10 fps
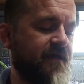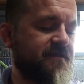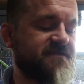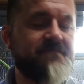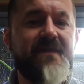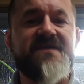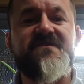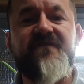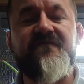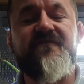There's a
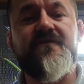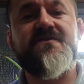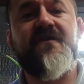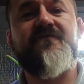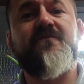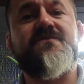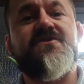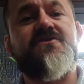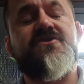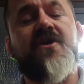massive influx of them
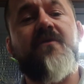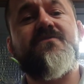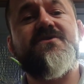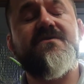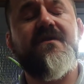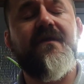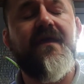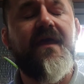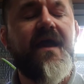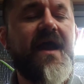to shops,
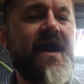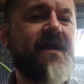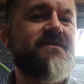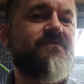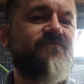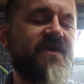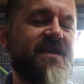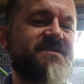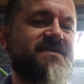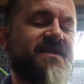and
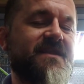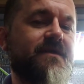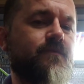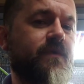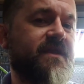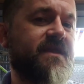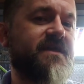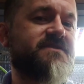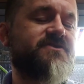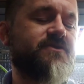realistically we
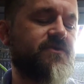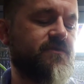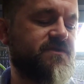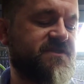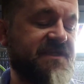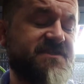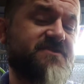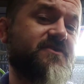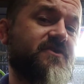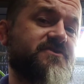need to
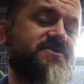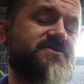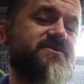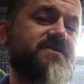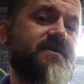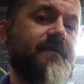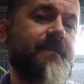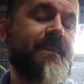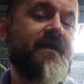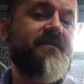discuss
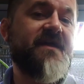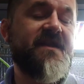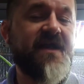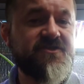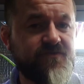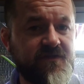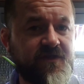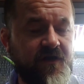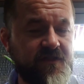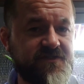their natural
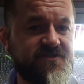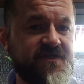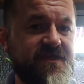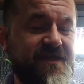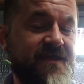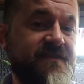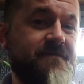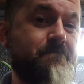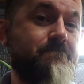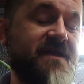ecology in
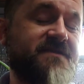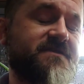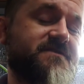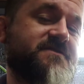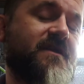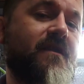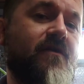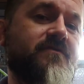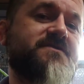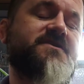the mid to
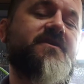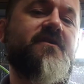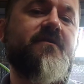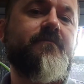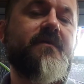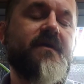long term.